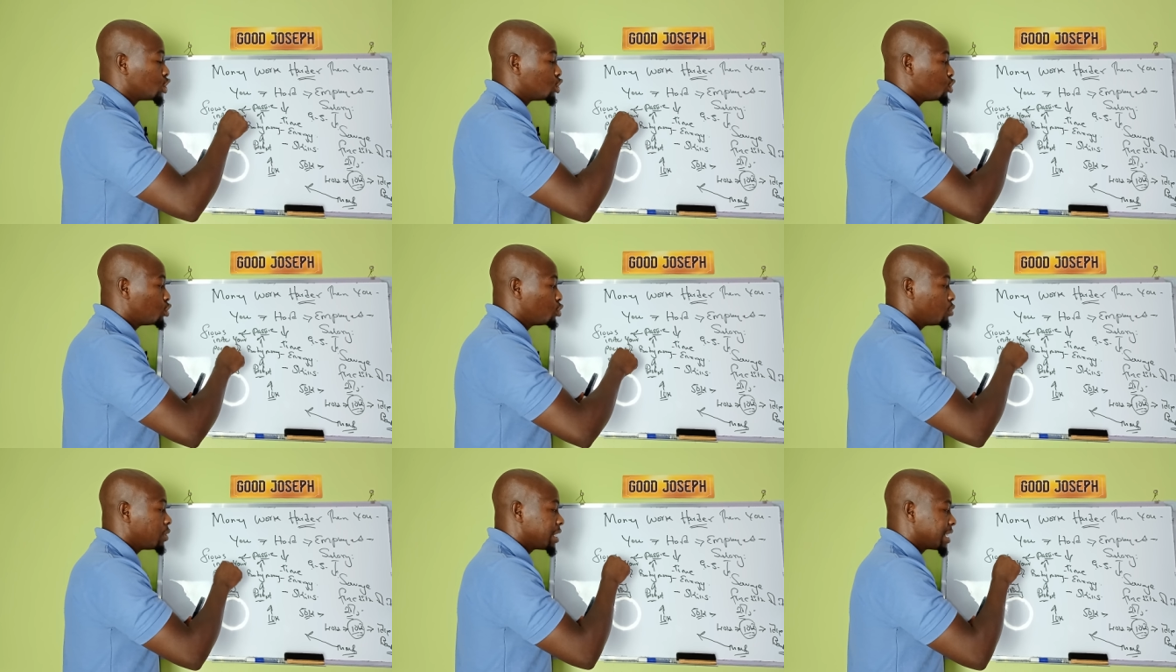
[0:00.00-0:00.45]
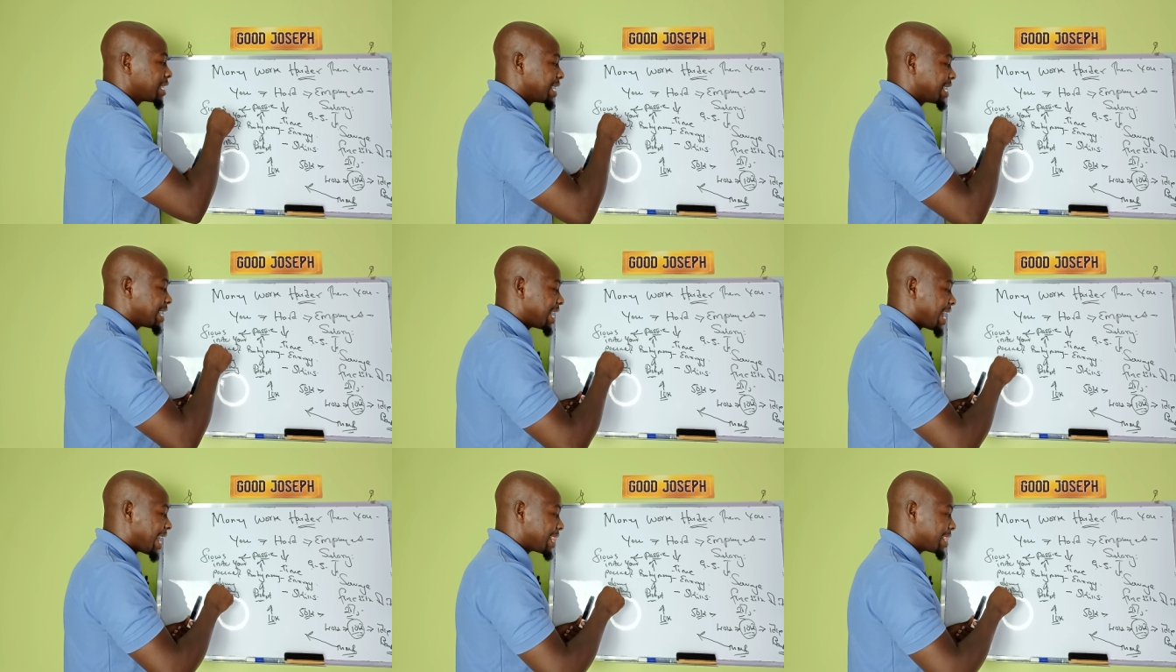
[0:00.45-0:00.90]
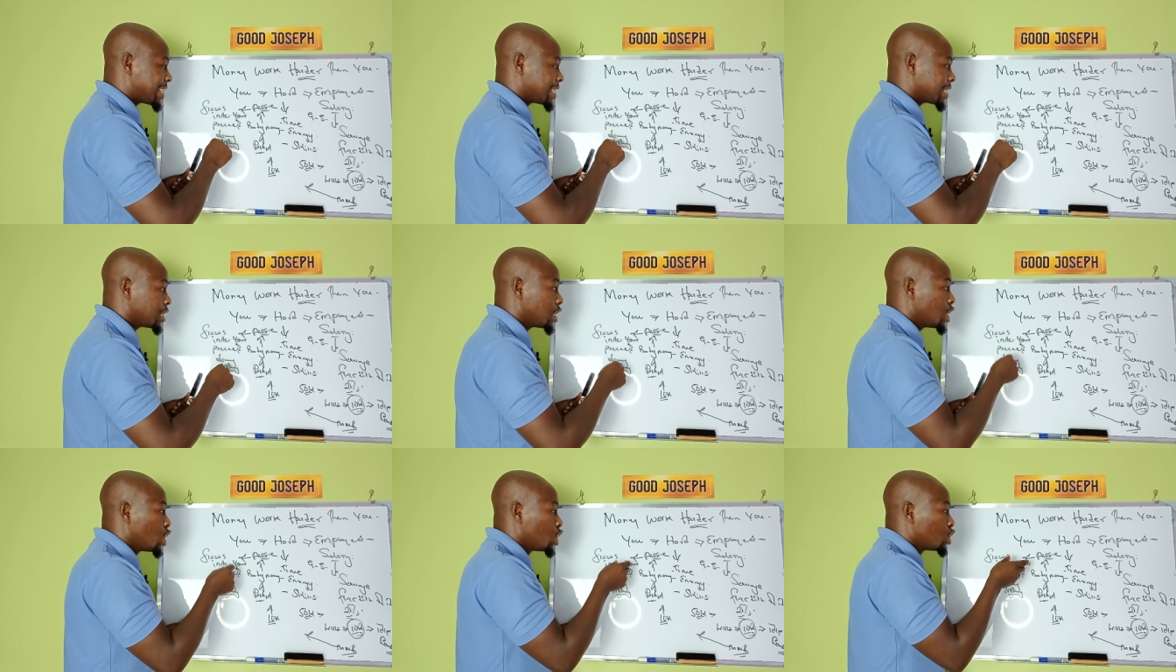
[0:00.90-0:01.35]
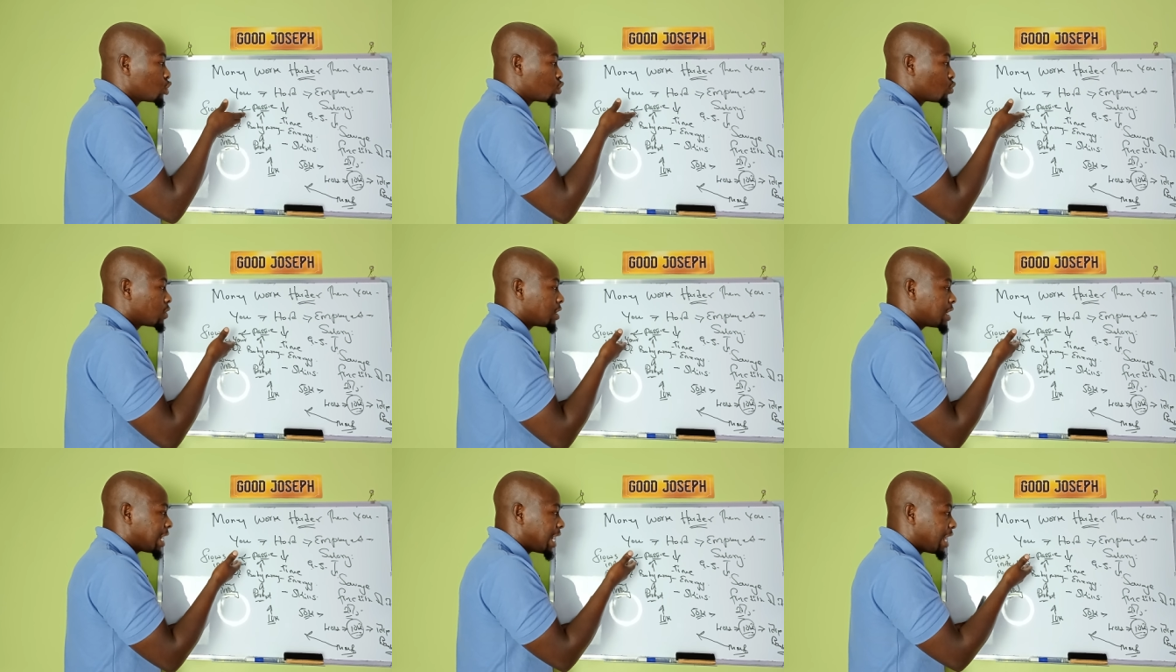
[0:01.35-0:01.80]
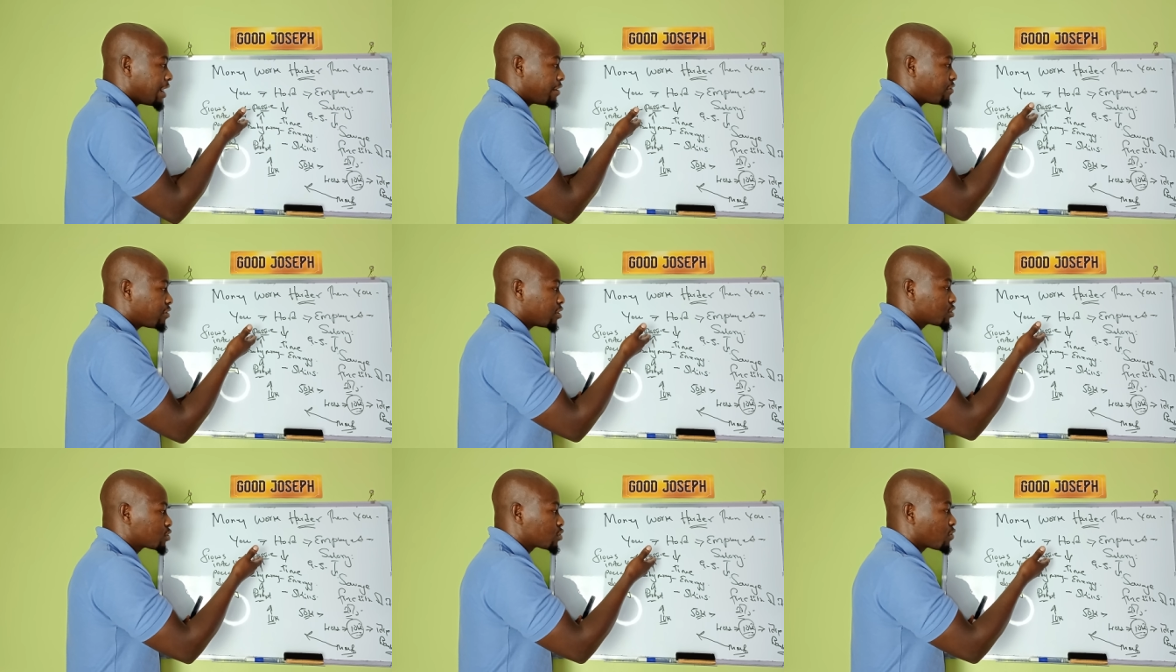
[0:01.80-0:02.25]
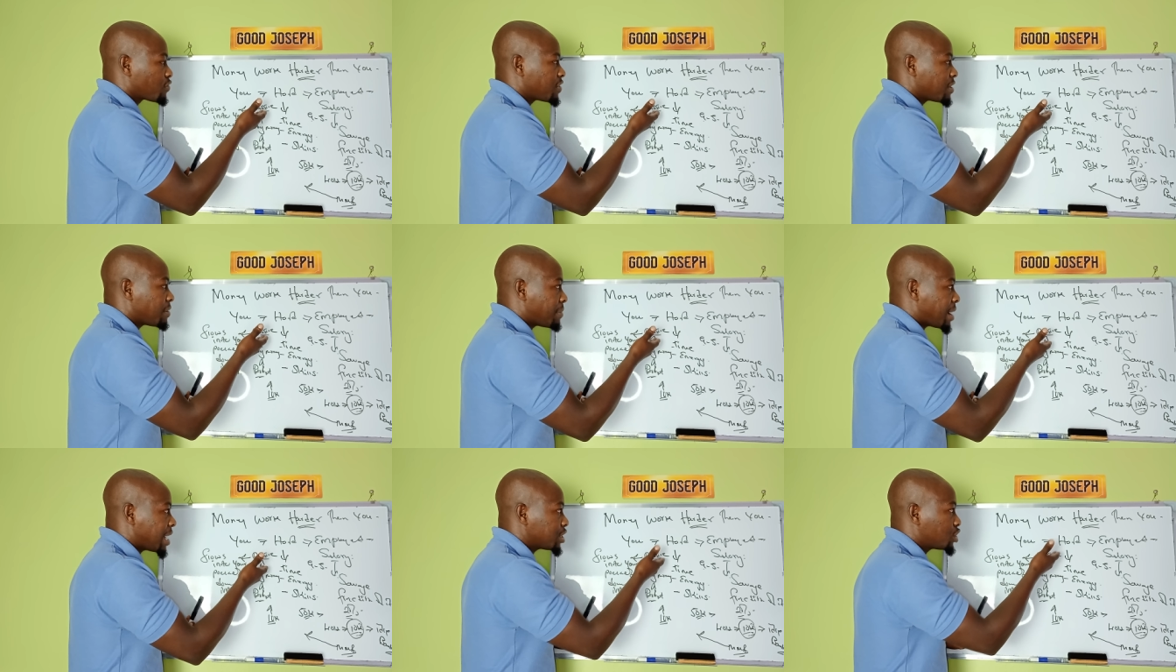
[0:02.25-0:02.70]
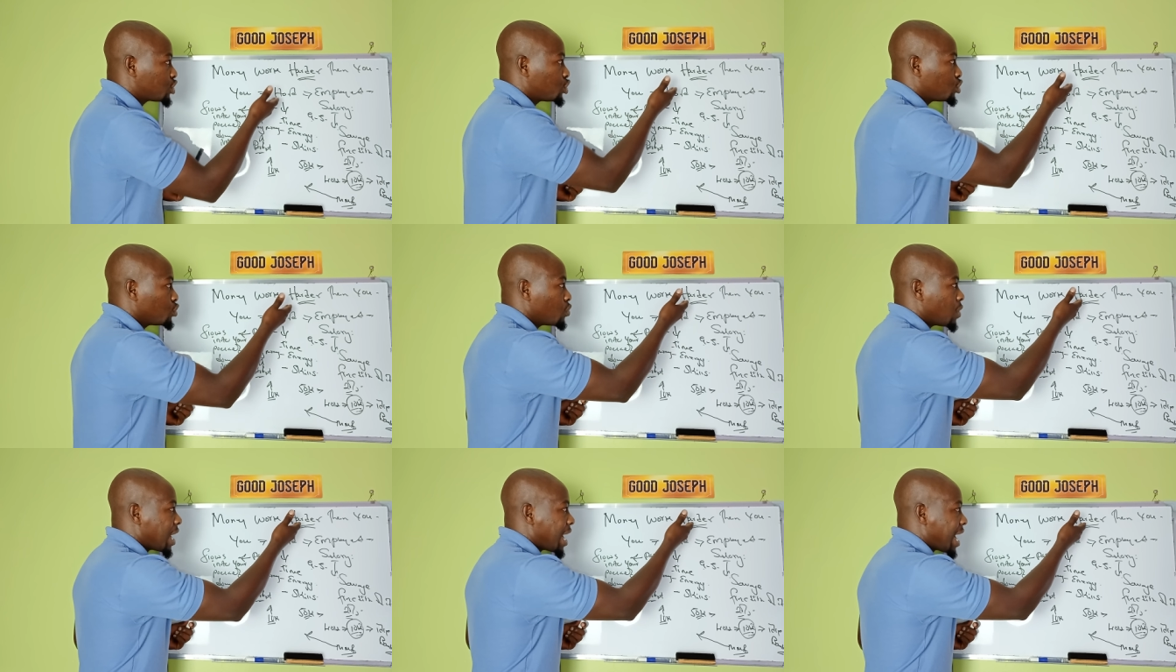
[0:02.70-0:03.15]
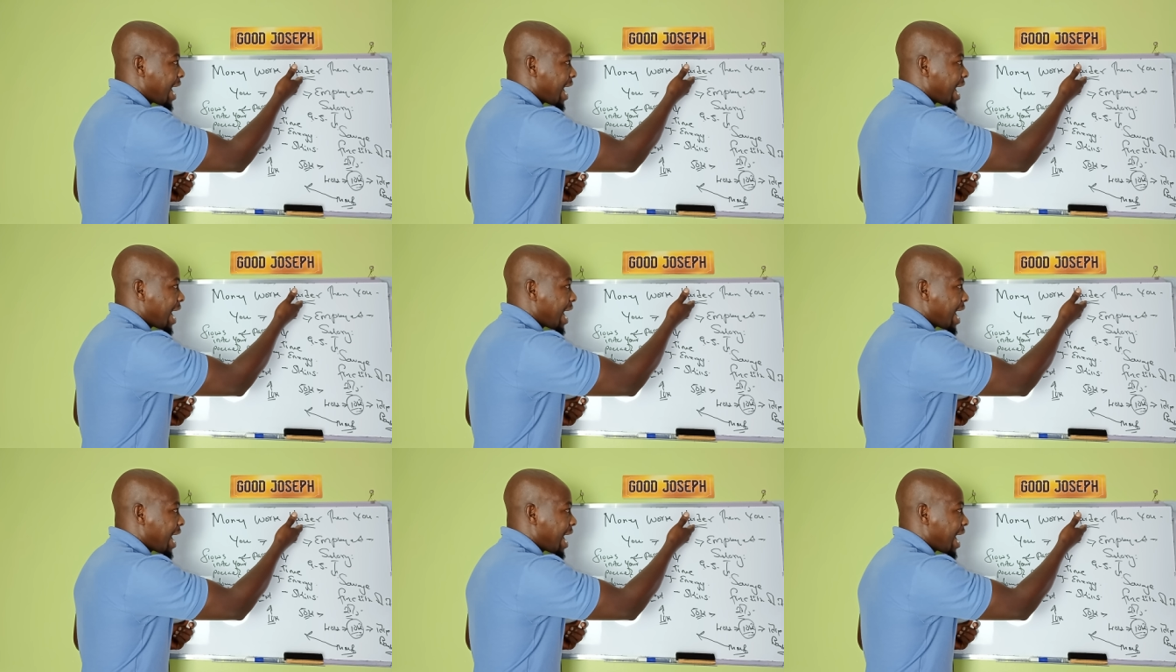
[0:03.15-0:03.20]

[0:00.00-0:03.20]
doing nothing, to the levels of the much you